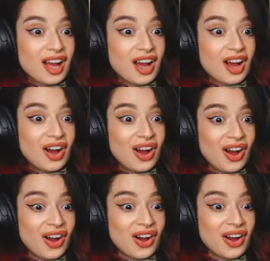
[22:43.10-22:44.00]

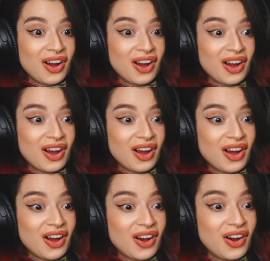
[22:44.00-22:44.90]
Oh!
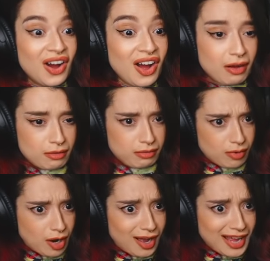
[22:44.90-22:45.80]
Oh!
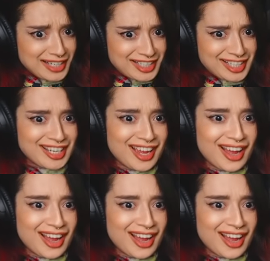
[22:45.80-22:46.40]
What?